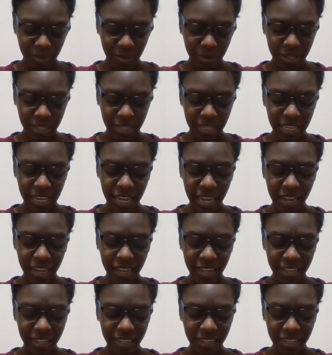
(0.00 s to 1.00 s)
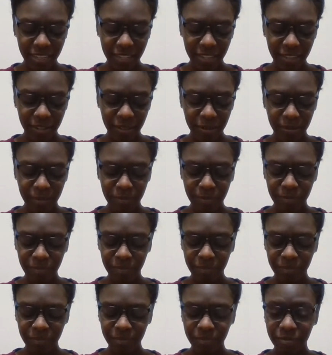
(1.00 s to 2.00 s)
But yeah, I'm
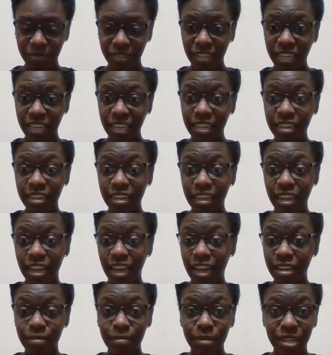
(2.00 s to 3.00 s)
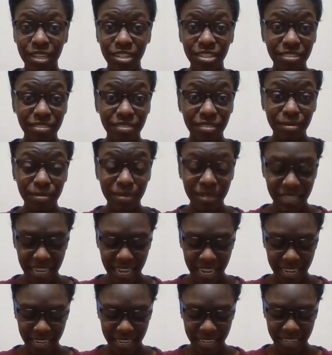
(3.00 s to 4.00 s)
actually filming
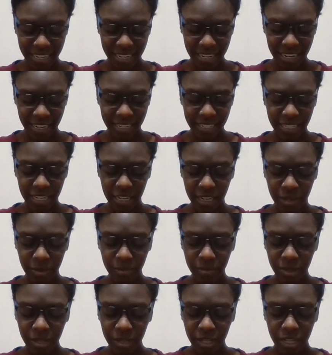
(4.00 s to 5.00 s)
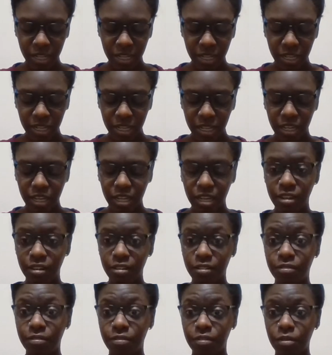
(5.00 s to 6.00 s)
at nighttime
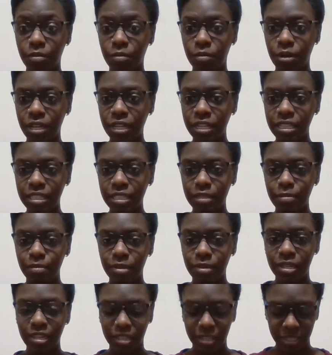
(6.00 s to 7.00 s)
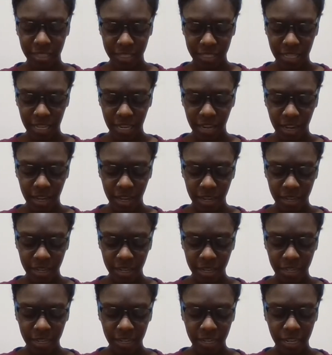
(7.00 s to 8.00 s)
for once because
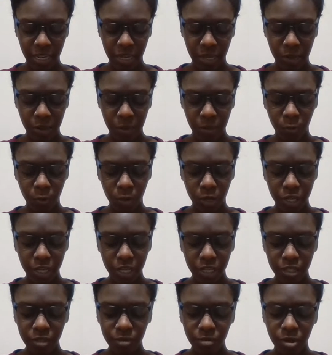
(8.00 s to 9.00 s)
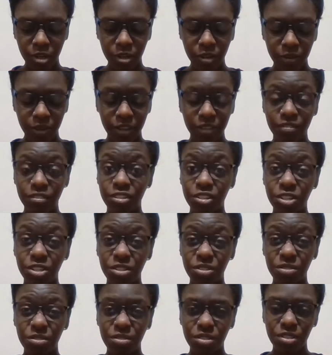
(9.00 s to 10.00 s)
I am working tomorrow
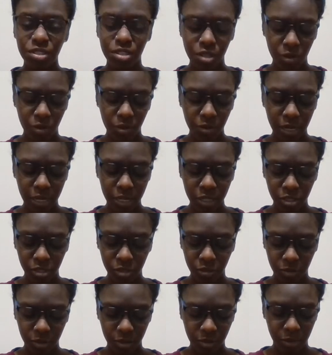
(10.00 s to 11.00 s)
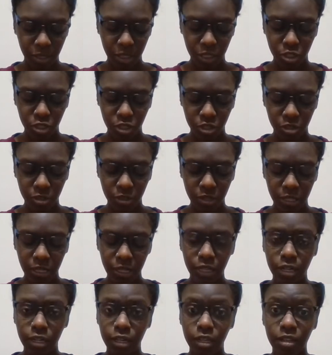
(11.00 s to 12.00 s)
afternoon, so I just want to make sure
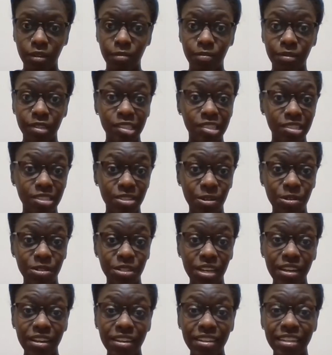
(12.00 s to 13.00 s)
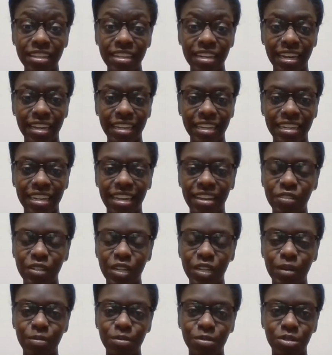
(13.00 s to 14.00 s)
that this is all done and I can have
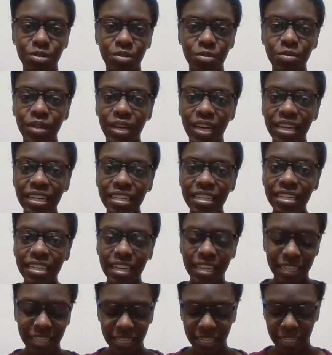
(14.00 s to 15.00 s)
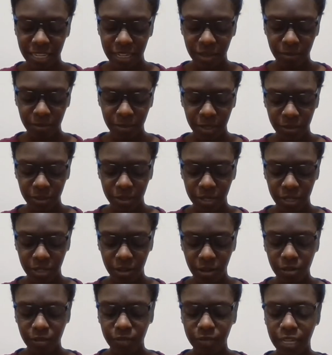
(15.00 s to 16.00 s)
time to edit and get it uploaded and
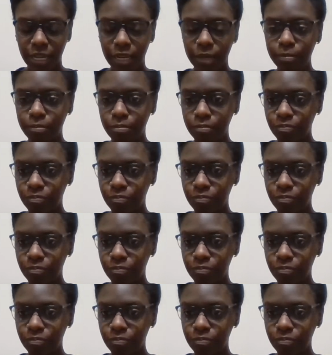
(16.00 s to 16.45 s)
all of that.